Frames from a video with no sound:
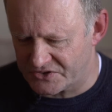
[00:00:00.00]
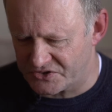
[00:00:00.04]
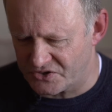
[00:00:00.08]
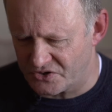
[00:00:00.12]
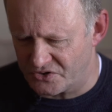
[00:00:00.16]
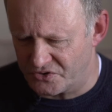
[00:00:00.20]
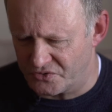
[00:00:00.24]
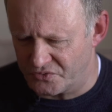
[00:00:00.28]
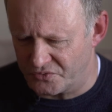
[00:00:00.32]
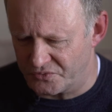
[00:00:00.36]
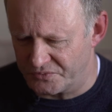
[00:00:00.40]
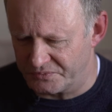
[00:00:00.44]

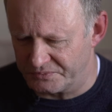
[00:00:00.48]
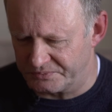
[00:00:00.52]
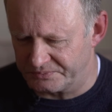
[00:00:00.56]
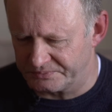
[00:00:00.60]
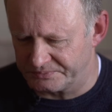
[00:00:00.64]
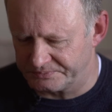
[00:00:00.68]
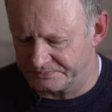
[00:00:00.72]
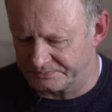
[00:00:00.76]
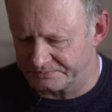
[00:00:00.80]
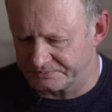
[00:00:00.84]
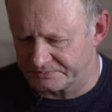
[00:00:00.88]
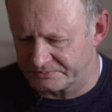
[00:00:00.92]
So
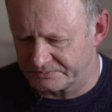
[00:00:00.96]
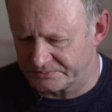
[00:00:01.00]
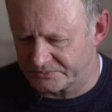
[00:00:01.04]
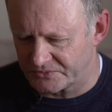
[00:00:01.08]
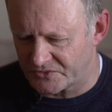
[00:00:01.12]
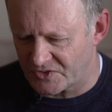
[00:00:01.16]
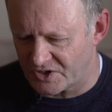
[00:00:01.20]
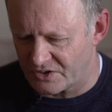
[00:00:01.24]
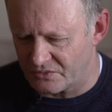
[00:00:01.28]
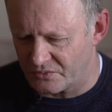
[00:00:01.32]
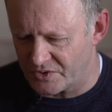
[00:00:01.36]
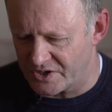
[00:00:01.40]

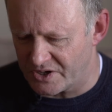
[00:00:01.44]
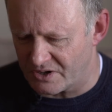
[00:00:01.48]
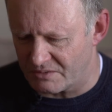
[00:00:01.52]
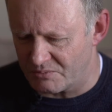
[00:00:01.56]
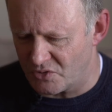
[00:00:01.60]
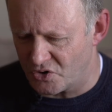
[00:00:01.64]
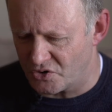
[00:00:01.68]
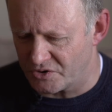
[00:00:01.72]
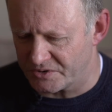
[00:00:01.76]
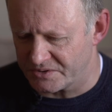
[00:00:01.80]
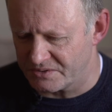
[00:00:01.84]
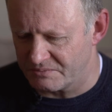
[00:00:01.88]
we are
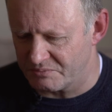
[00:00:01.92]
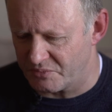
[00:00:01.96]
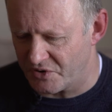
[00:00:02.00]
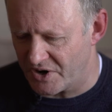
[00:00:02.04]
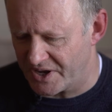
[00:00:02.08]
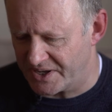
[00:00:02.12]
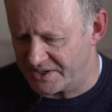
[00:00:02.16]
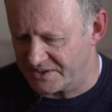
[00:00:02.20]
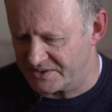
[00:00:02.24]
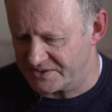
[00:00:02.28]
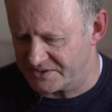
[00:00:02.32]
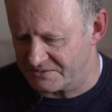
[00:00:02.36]
more than
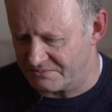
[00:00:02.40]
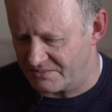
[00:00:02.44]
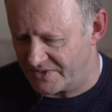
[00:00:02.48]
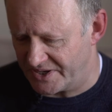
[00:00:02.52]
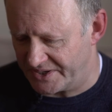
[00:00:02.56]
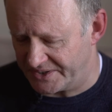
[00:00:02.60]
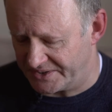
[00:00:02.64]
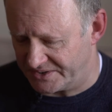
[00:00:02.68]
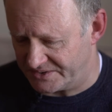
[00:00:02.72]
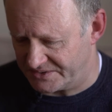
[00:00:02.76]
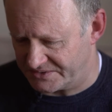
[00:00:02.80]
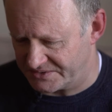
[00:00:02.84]
brains and
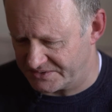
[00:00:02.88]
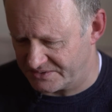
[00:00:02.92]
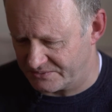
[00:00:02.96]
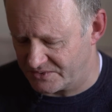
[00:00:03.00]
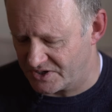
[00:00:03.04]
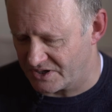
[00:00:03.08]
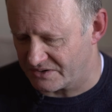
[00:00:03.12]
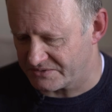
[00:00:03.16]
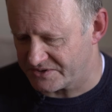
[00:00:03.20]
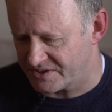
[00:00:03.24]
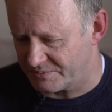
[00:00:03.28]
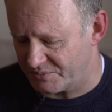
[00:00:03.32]
minds.
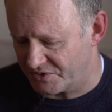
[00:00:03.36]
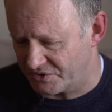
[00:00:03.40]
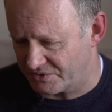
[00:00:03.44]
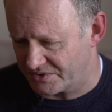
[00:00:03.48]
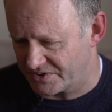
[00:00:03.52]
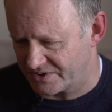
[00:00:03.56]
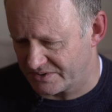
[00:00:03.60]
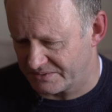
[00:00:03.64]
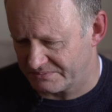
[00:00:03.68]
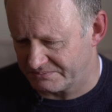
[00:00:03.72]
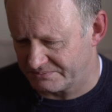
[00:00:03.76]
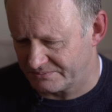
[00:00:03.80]
We are
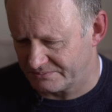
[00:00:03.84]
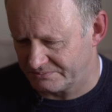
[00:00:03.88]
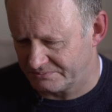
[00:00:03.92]
spirit.